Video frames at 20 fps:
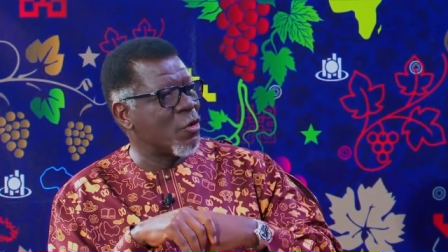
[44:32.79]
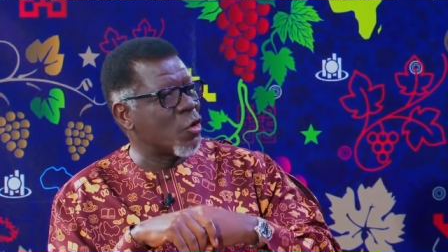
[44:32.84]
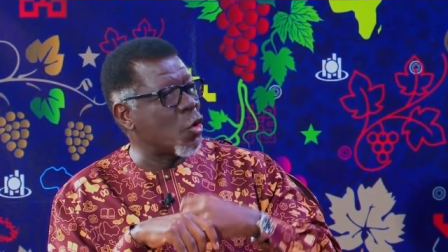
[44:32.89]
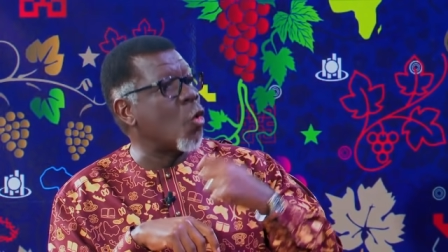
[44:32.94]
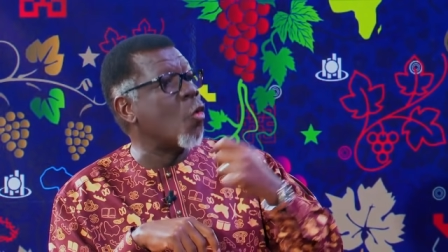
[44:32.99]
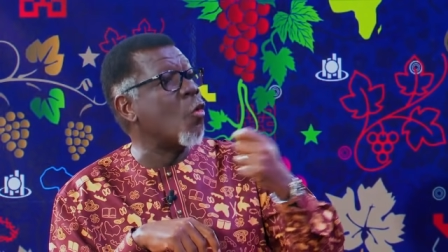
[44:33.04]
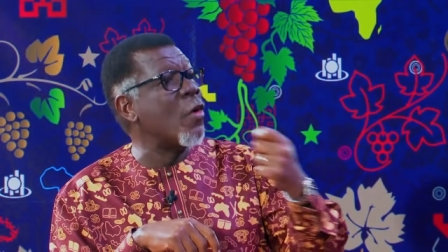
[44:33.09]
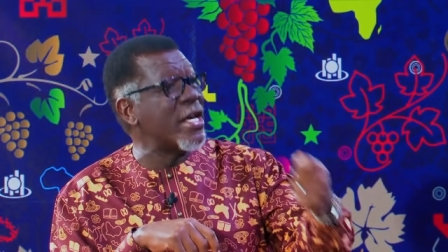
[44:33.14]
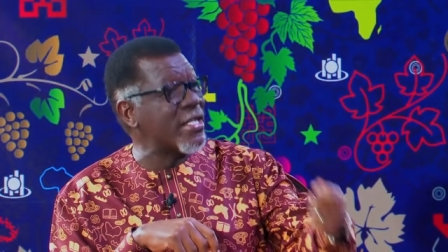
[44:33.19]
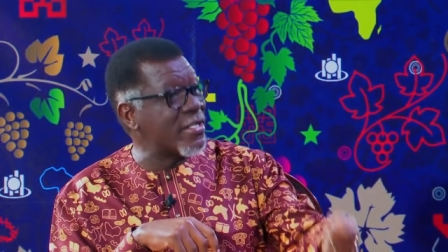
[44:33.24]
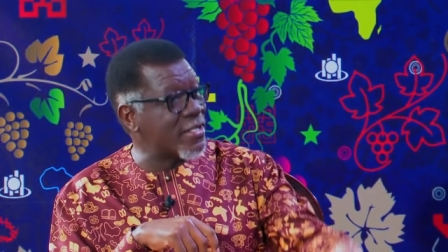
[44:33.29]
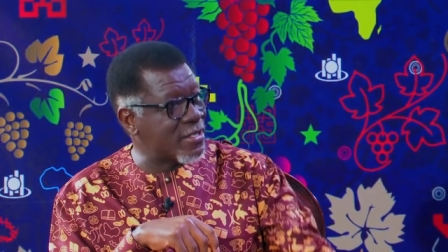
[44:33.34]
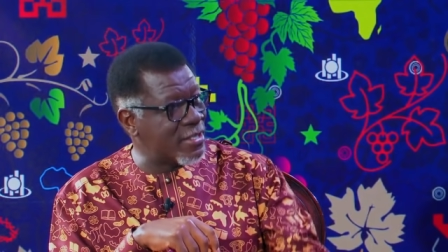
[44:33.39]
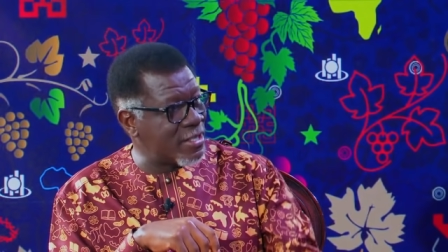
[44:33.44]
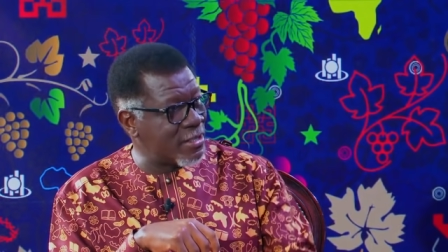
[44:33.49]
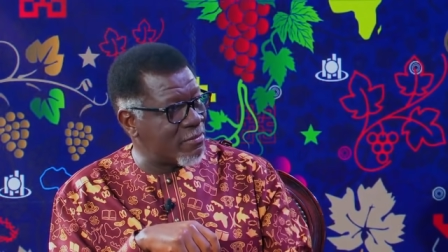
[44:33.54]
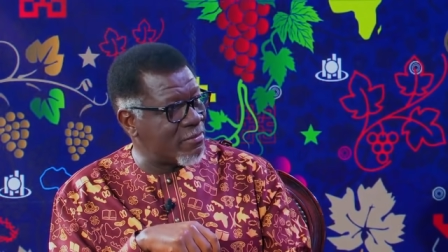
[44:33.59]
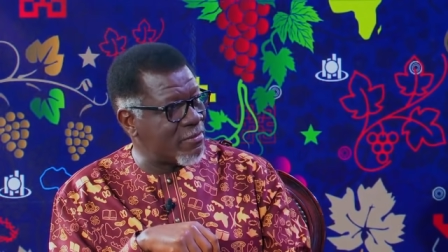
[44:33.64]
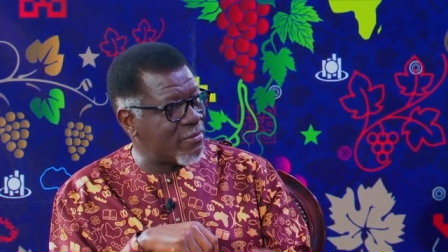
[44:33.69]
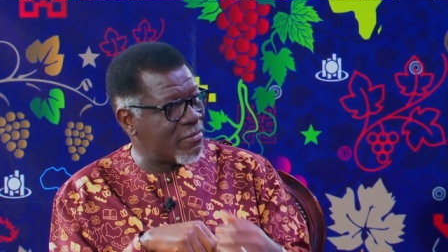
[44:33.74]
coerce
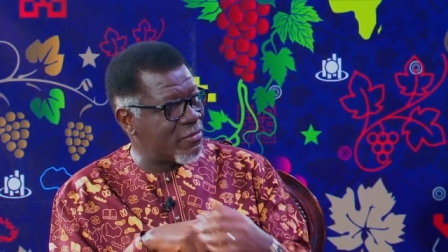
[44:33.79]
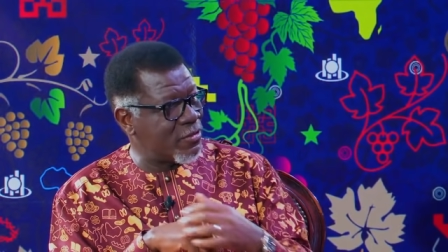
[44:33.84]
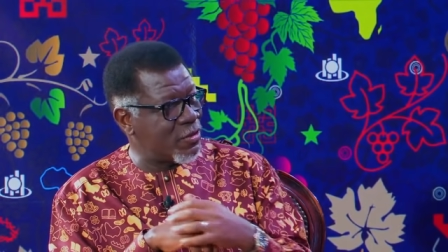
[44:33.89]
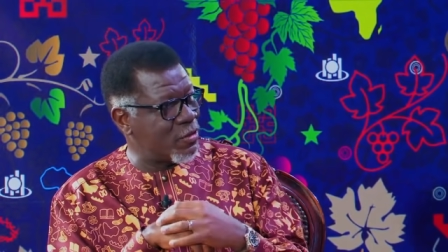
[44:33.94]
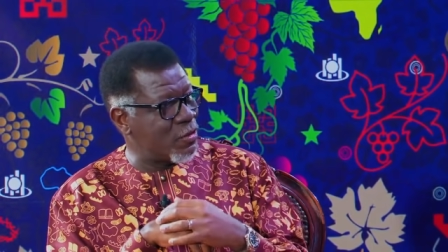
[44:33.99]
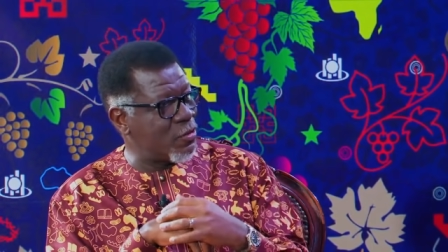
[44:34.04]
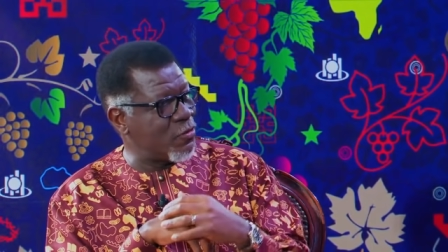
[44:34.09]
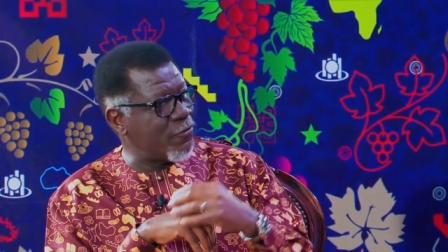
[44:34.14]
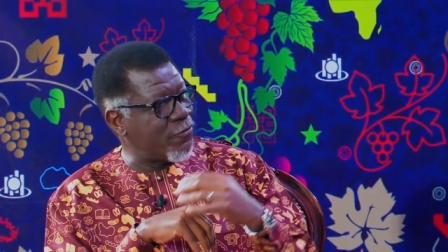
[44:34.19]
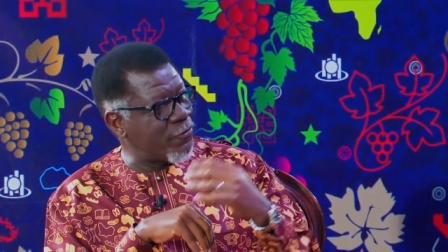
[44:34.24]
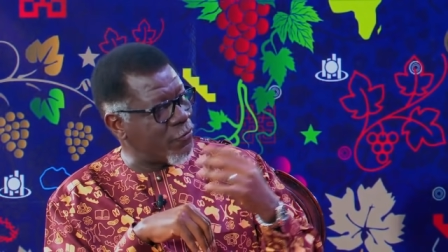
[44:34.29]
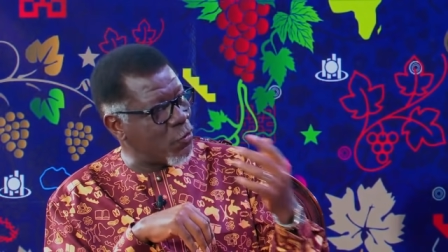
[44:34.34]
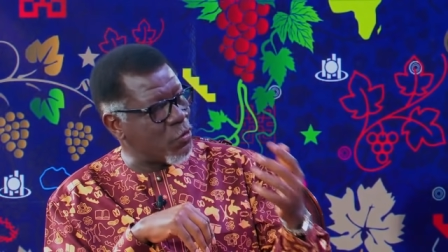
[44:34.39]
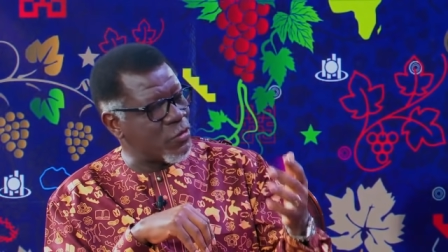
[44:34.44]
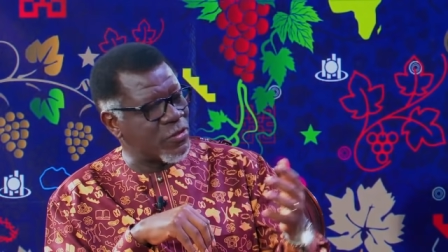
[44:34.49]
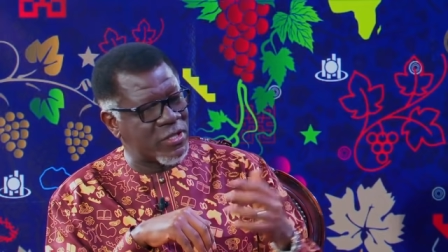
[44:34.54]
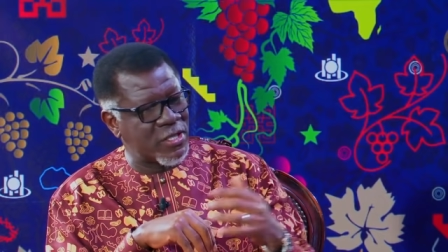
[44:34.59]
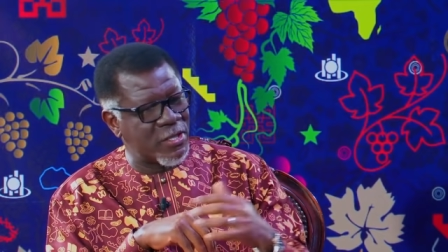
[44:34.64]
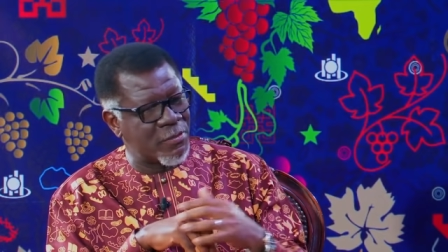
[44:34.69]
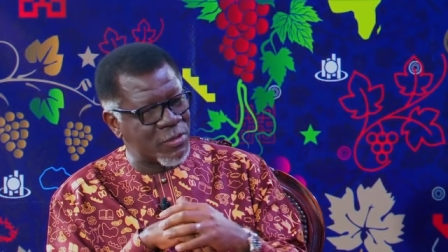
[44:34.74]
them. You don't
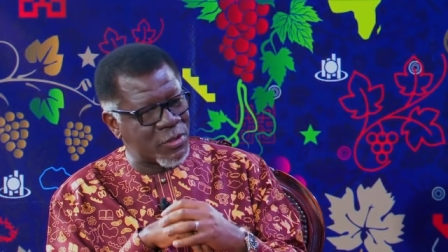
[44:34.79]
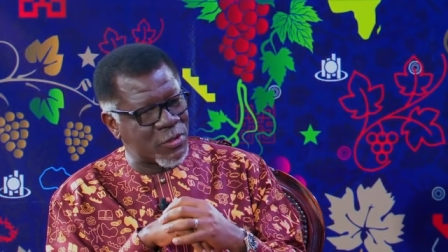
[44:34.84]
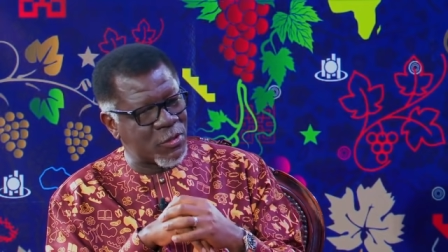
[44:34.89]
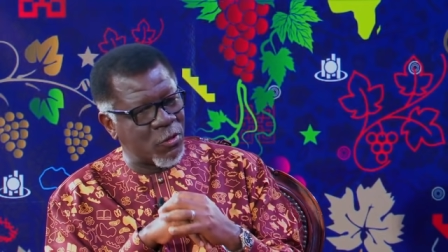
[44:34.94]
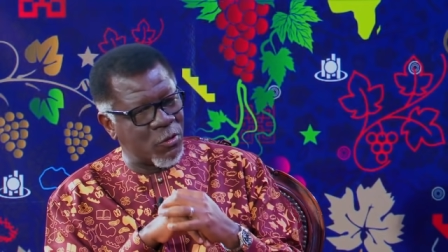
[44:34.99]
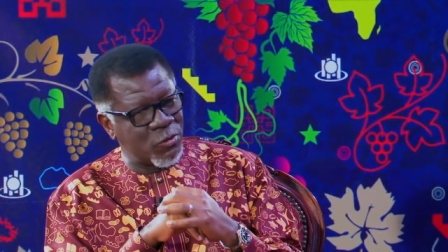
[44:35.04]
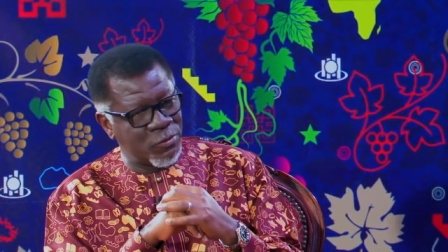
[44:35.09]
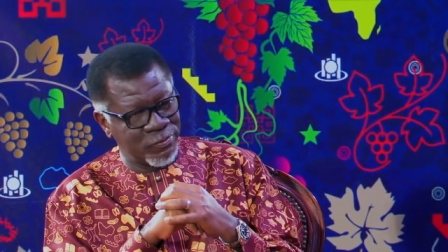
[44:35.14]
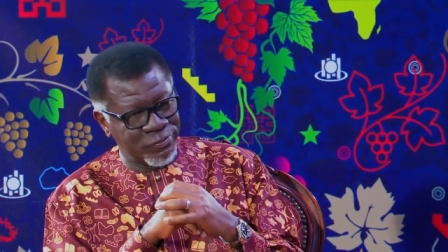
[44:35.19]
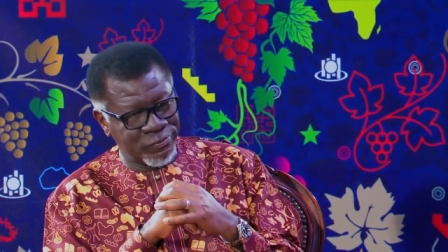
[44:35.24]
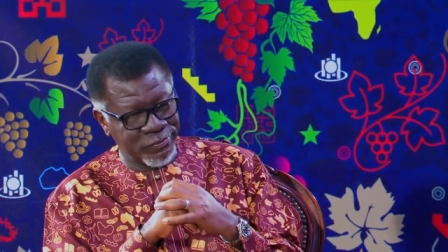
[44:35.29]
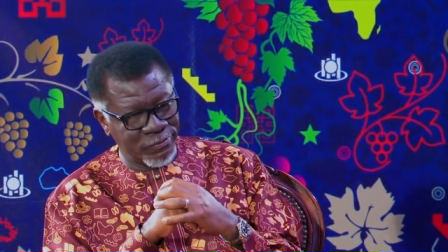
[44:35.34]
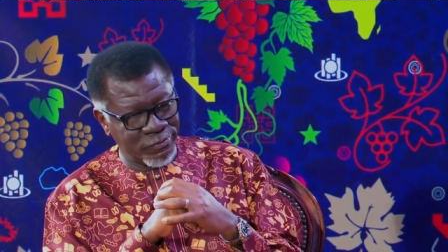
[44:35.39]
force them. So